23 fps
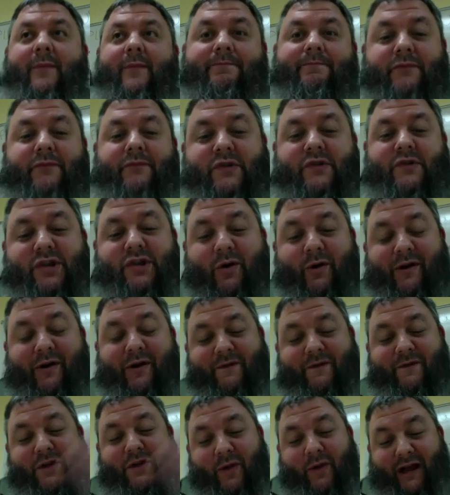so
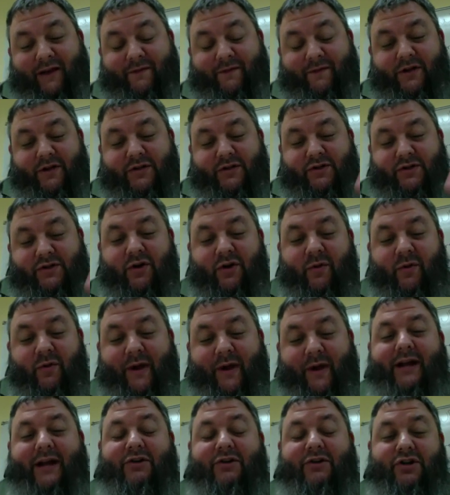if you have to scroll
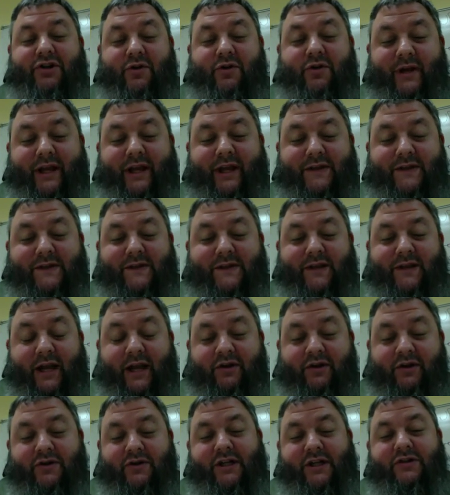back 2 weeks and
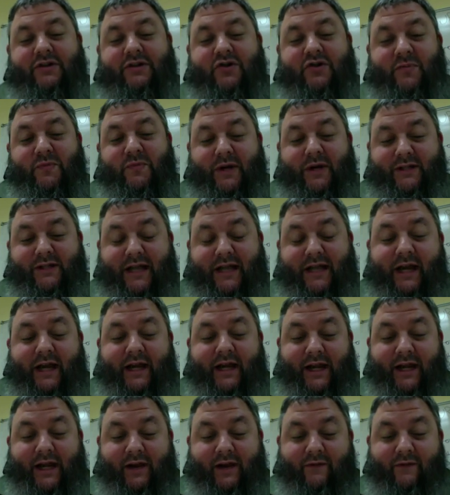your teacher's been
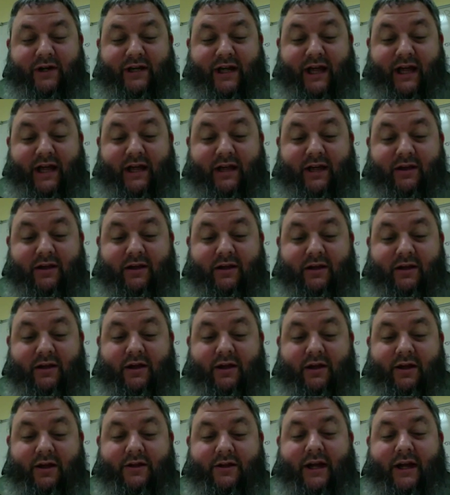assigning every day,
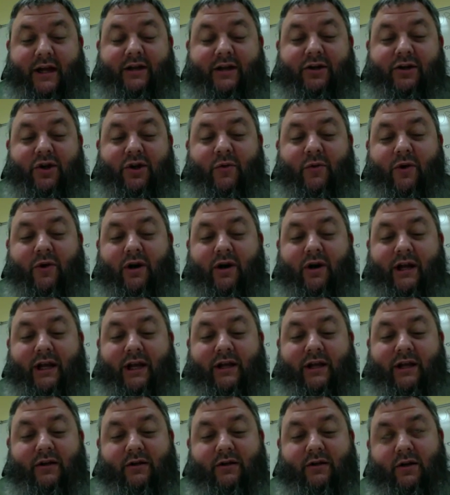then you are
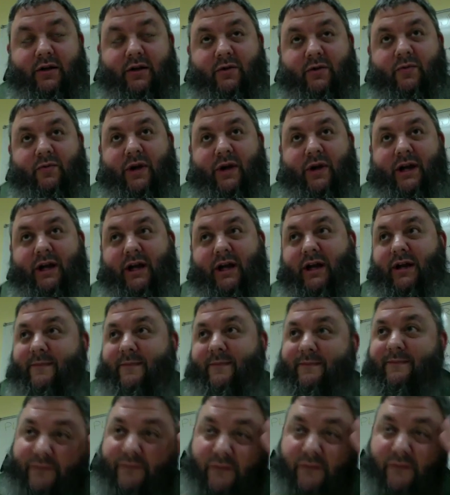in what
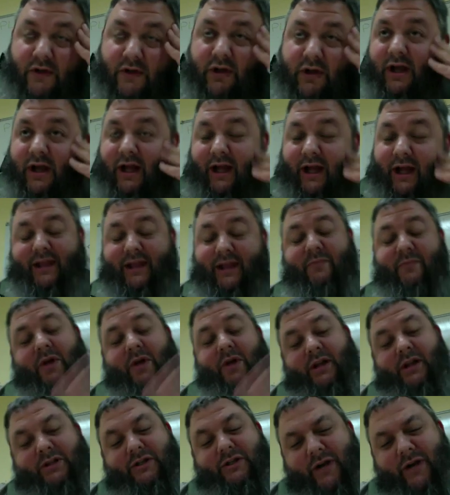I think
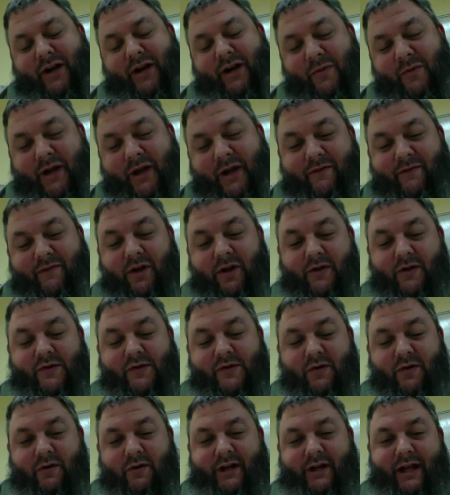Molly Schrader might have called
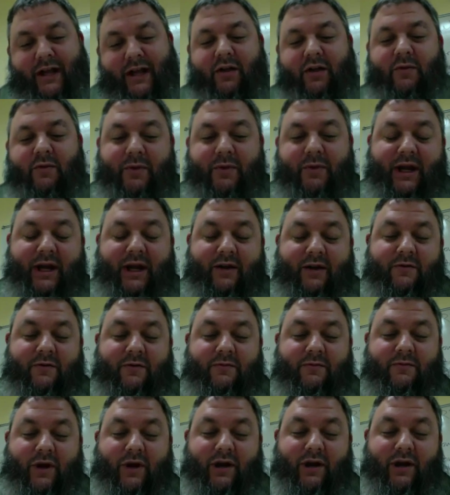scrolling hell, but I don't
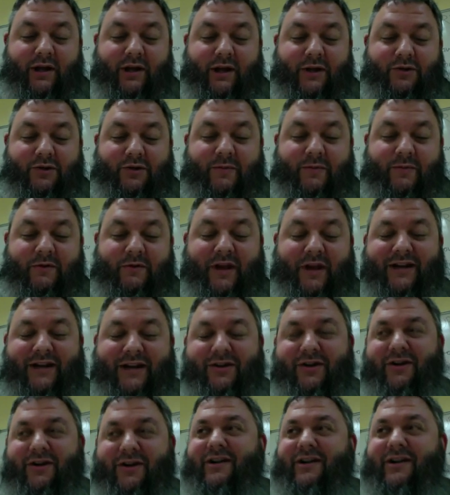want to attribute that
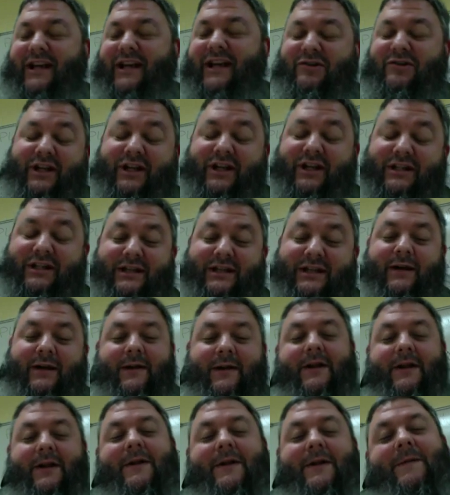to her in case she didn't say it.
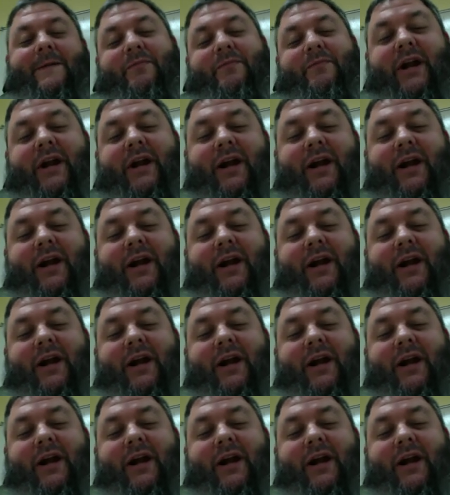But